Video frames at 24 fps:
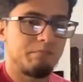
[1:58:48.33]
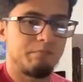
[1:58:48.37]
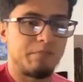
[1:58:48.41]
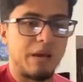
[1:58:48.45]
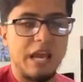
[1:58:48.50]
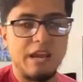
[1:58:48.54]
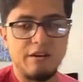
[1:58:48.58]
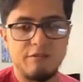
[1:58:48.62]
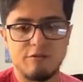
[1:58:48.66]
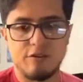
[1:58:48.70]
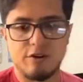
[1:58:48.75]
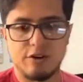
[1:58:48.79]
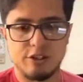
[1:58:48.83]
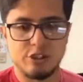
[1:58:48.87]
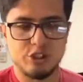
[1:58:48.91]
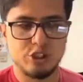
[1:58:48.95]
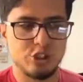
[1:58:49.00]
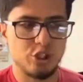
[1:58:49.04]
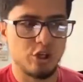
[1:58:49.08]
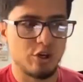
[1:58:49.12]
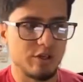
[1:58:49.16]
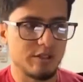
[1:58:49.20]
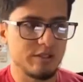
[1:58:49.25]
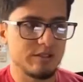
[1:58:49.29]
pay for
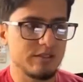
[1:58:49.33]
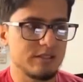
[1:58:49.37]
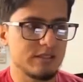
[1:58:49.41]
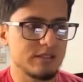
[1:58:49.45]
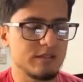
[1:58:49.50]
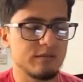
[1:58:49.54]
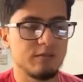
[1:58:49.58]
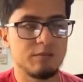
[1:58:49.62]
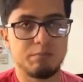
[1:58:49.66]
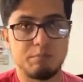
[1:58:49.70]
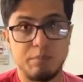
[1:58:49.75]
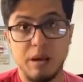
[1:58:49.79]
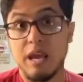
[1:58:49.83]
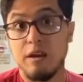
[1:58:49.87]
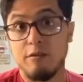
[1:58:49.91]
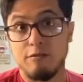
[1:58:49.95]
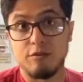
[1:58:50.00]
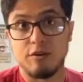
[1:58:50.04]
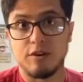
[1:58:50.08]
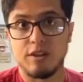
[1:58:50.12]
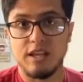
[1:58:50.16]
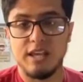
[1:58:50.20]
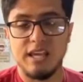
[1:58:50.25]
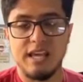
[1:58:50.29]
insurance, pay
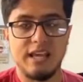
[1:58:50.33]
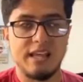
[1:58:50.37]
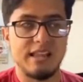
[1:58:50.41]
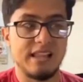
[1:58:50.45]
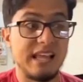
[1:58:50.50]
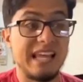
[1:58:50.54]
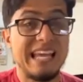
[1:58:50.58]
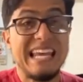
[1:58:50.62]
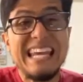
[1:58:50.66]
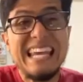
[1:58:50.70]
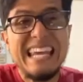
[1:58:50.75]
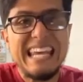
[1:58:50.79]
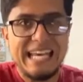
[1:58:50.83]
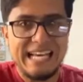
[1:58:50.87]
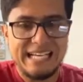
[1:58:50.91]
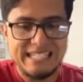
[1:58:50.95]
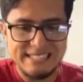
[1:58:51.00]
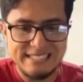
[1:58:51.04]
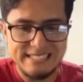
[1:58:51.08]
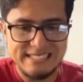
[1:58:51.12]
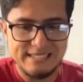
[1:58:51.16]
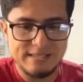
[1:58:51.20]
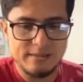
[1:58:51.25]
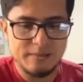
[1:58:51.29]
for the
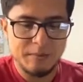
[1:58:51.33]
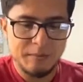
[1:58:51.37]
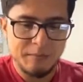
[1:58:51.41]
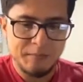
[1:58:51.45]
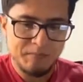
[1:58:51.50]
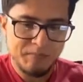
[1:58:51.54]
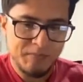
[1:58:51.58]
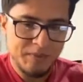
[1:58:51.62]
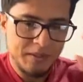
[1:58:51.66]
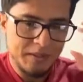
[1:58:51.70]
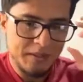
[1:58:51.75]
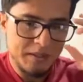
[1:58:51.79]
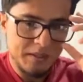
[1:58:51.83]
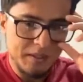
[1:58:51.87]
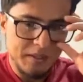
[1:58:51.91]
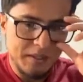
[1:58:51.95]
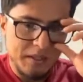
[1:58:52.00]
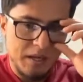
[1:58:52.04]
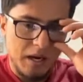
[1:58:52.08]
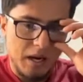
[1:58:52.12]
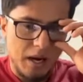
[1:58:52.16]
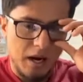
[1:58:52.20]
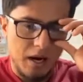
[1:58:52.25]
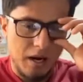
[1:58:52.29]
ES,
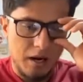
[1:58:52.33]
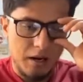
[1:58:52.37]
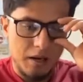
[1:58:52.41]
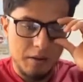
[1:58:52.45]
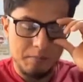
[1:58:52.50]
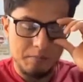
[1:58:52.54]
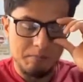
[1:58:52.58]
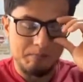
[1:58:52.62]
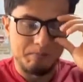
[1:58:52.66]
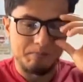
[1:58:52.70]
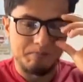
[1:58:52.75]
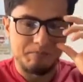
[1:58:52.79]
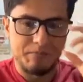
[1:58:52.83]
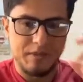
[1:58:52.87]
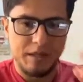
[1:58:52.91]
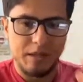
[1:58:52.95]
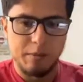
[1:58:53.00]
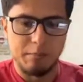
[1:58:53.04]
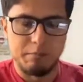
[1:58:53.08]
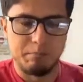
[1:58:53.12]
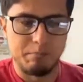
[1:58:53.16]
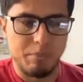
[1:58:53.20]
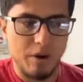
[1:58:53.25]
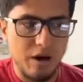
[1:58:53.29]

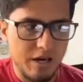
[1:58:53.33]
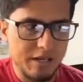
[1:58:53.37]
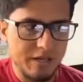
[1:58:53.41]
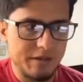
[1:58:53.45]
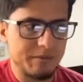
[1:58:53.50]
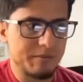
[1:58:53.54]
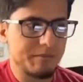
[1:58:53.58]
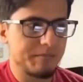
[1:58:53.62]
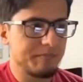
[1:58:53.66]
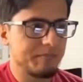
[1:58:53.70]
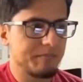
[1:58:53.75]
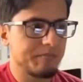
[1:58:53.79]
but